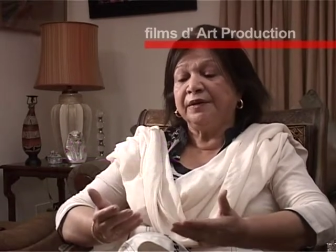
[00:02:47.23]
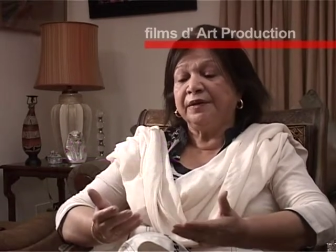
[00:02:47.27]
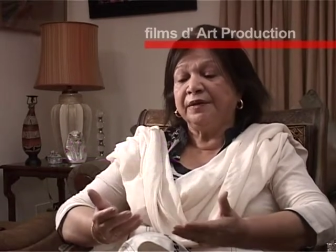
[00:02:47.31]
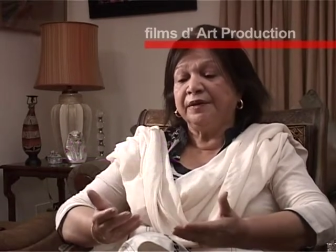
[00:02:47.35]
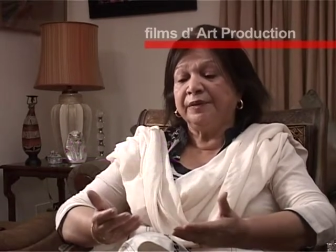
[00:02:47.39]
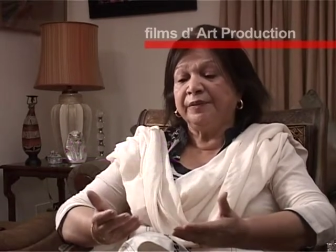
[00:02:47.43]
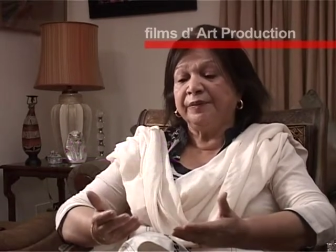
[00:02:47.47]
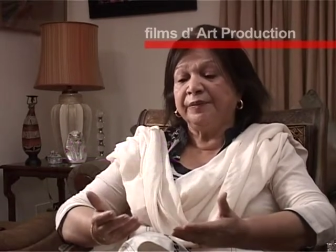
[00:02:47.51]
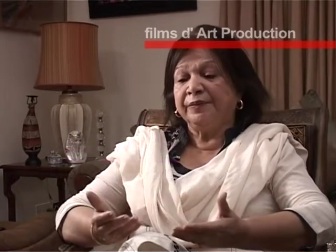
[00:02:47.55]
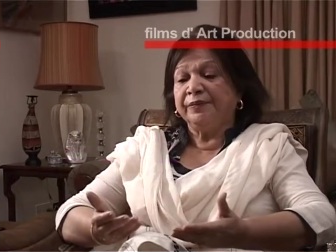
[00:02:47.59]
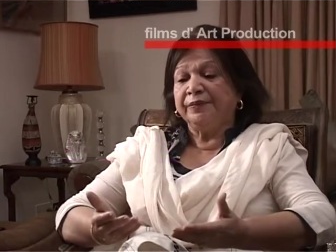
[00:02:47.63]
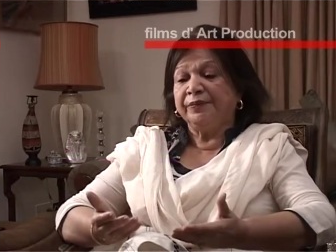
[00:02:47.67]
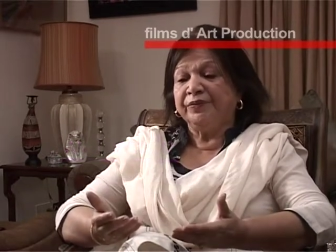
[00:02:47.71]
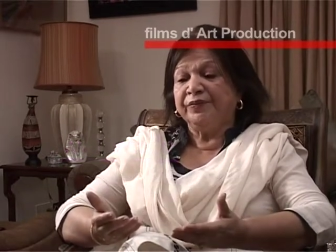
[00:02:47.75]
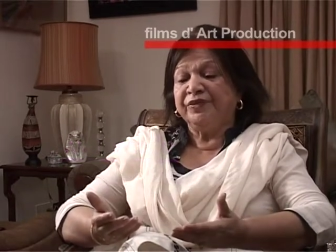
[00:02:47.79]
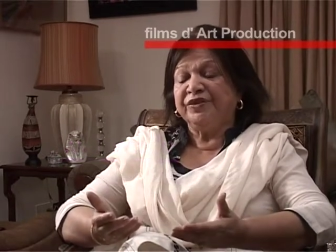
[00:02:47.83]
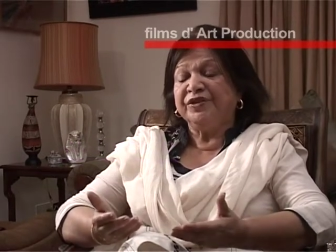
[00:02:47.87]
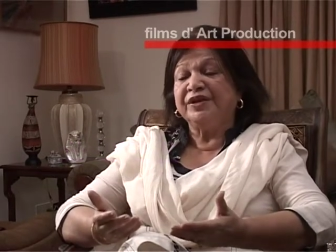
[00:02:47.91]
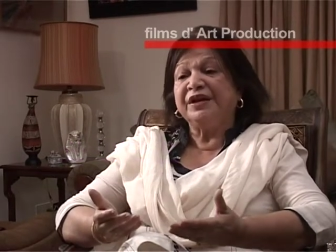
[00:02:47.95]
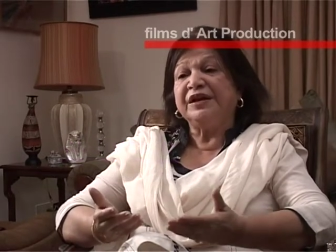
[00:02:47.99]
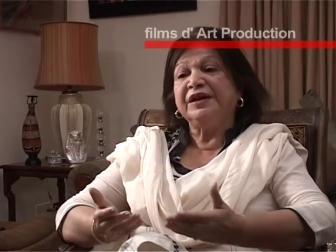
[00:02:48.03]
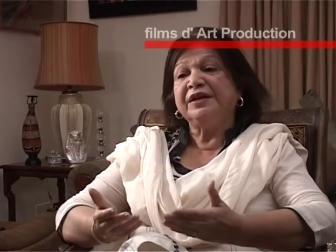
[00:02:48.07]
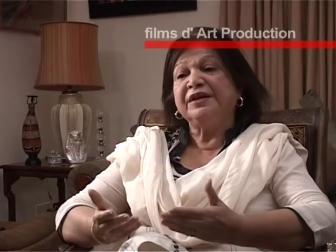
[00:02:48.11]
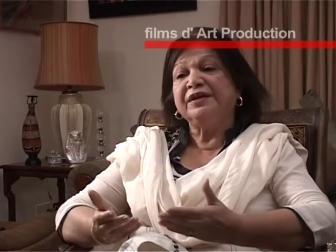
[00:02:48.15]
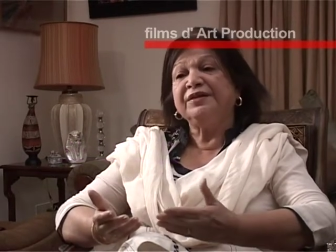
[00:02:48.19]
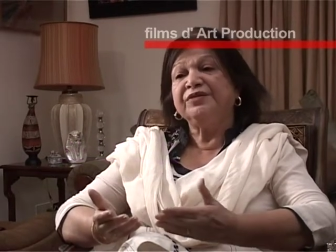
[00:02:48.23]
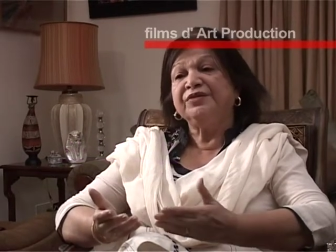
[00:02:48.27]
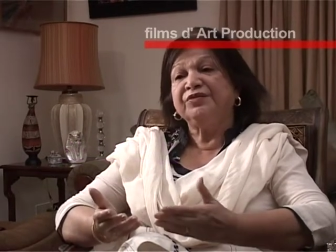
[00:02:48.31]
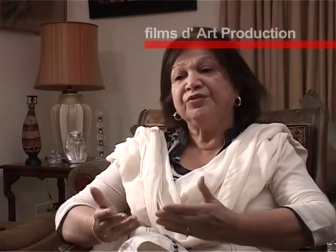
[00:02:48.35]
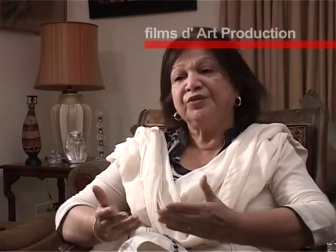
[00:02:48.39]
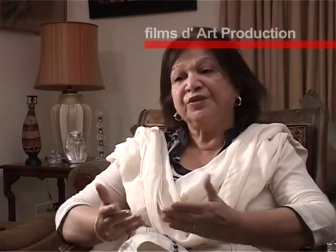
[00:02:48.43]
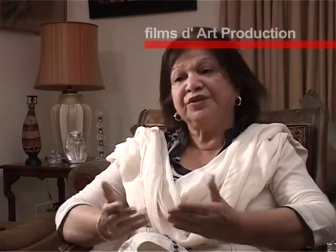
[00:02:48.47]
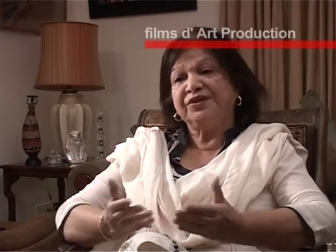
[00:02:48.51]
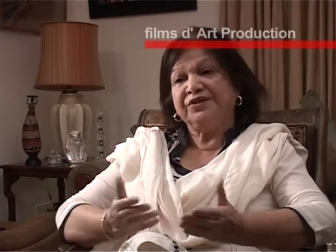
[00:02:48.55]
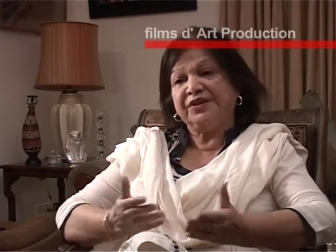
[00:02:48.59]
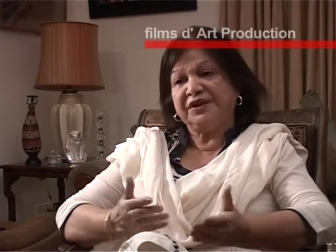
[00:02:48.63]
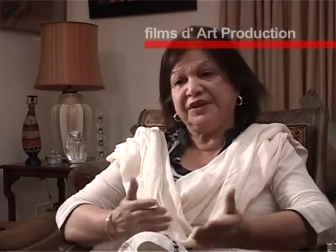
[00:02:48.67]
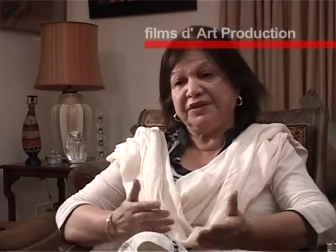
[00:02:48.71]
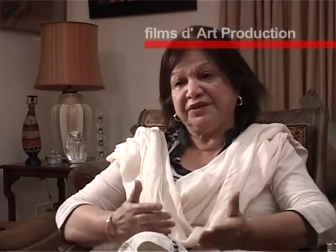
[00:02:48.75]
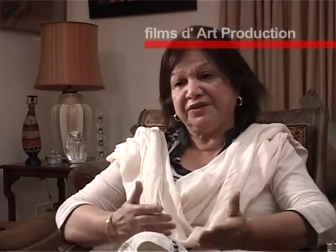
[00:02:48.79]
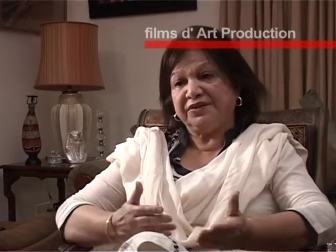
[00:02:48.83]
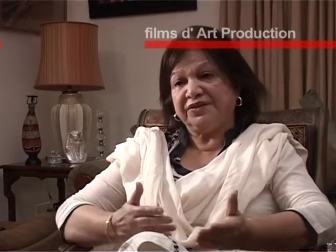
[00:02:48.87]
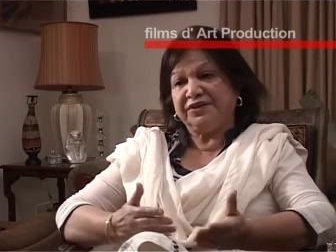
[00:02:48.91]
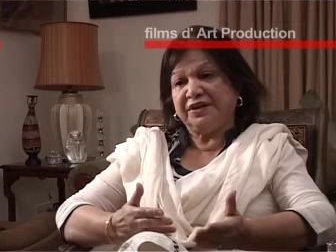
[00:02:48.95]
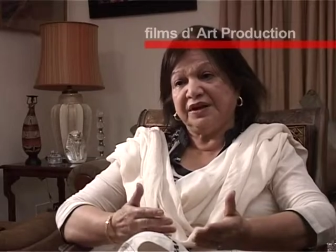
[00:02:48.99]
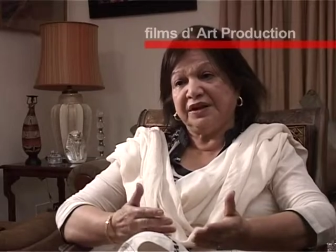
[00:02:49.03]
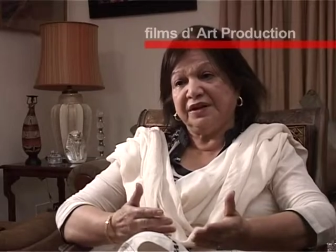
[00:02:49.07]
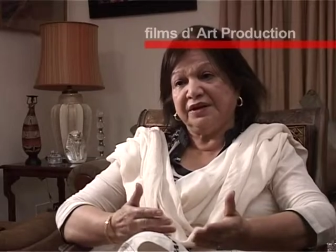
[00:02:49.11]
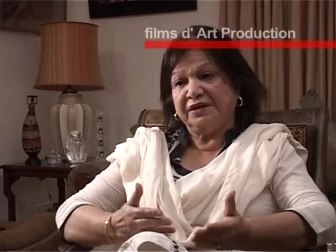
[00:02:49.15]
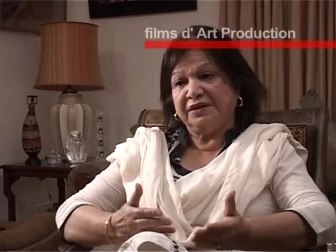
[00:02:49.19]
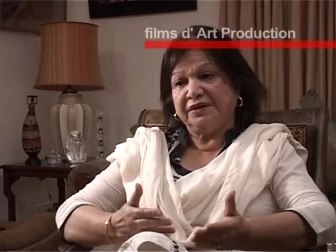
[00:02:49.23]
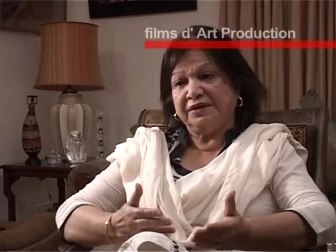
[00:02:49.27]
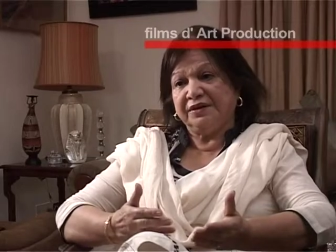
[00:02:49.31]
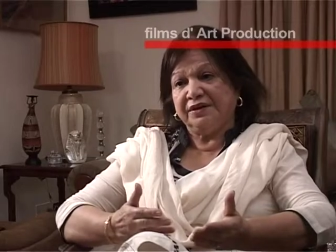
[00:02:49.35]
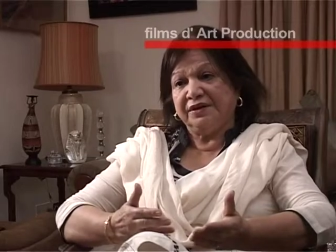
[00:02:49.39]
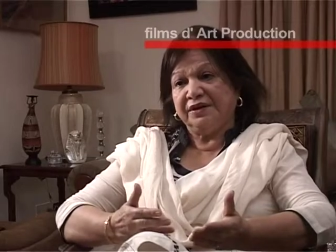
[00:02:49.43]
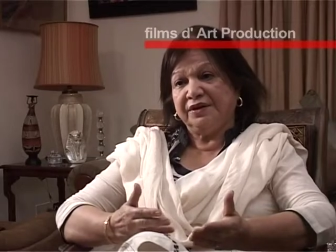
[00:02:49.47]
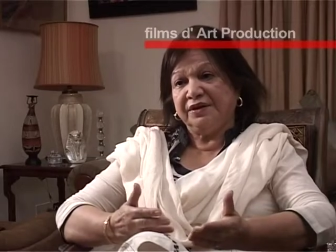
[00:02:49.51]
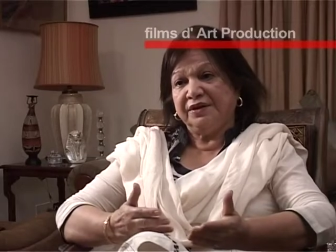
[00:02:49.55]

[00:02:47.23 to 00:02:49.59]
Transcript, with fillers: um, sentence was set aside.